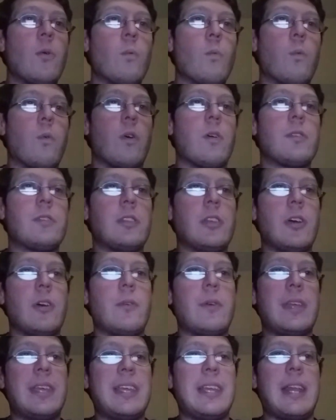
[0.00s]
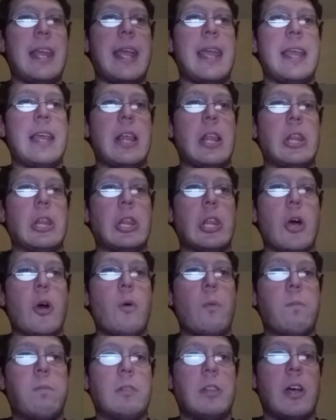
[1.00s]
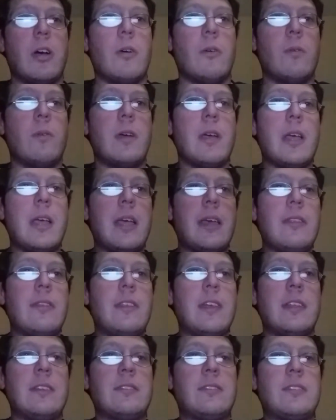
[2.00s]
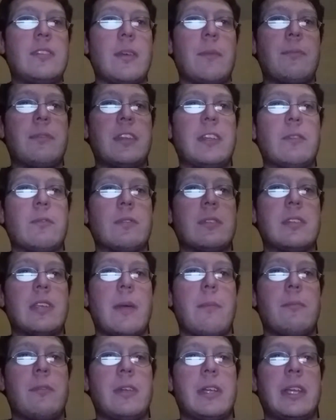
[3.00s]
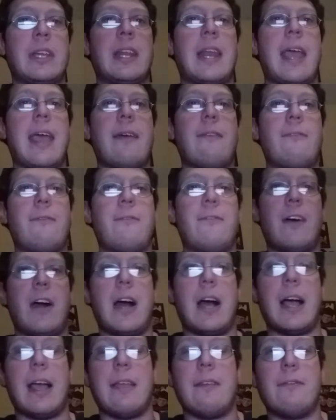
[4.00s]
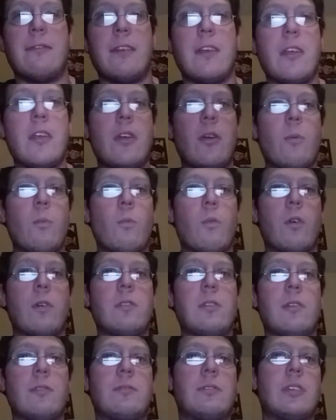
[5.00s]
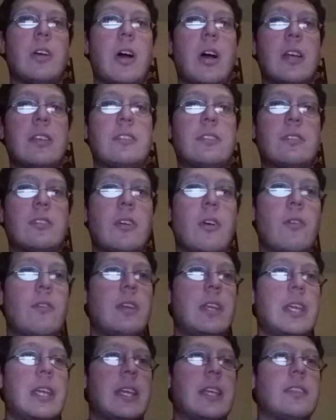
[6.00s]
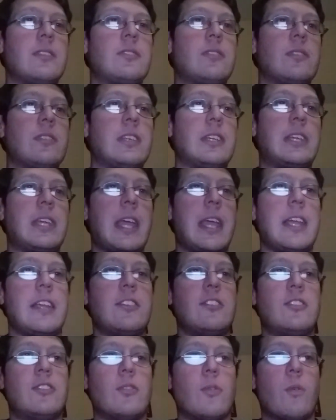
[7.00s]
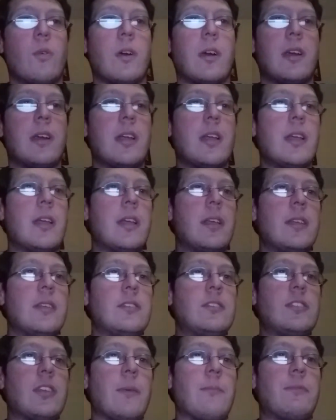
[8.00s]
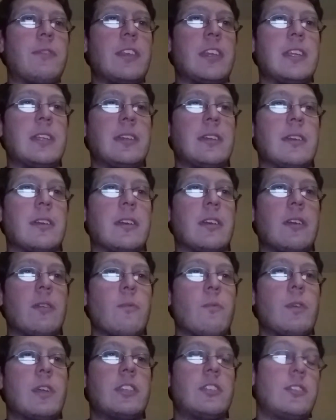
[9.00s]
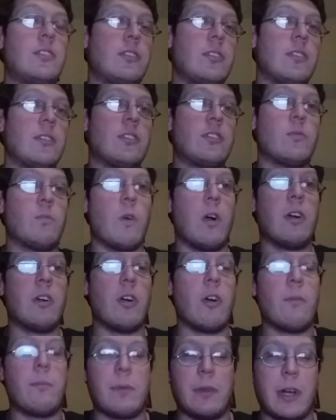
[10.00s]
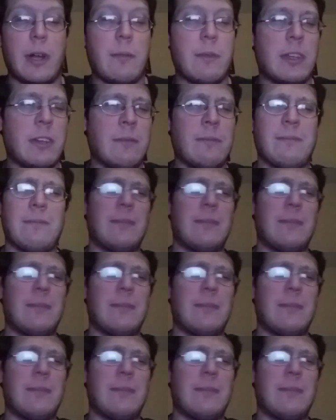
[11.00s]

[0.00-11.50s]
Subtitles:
Wardlow hit a low blow, then something resembling an F5. Wardlow tossed Cody into the cage door, which swung open,